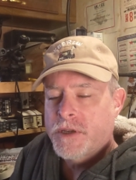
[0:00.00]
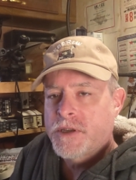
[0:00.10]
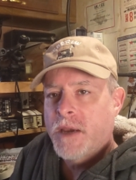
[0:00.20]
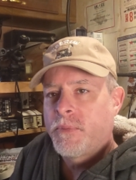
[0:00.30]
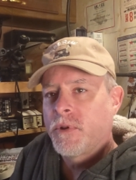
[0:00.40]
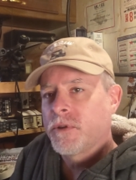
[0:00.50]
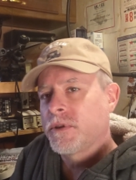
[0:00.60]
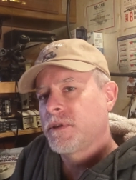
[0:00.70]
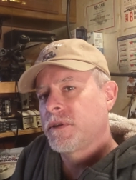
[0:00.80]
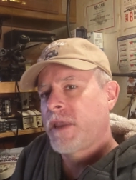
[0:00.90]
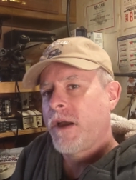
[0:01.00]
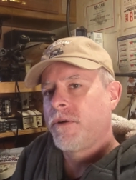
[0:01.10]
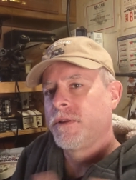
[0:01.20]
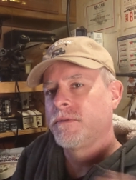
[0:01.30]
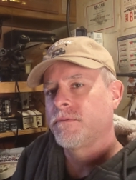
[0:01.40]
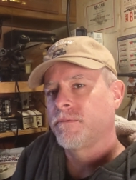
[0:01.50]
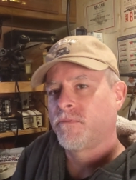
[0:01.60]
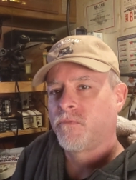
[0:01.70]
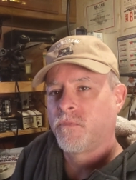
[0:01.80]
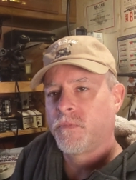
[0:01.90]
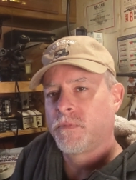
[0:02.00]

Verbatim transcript: example, down